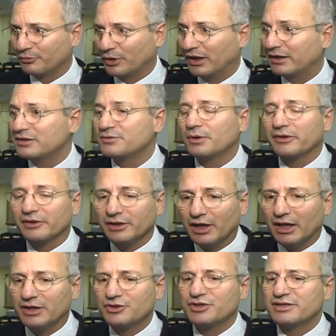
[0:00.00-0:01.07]
BROC is one of the
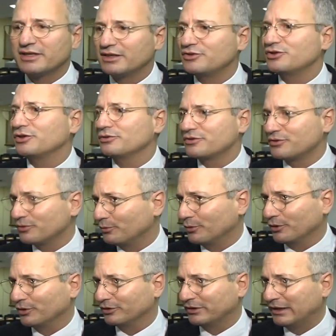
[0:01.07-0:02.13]
largest NGOs in the
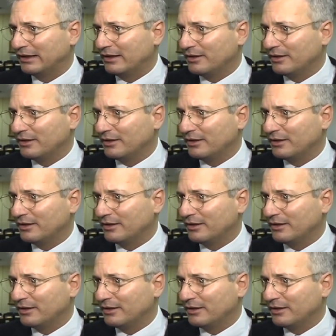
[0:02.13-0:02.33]
world.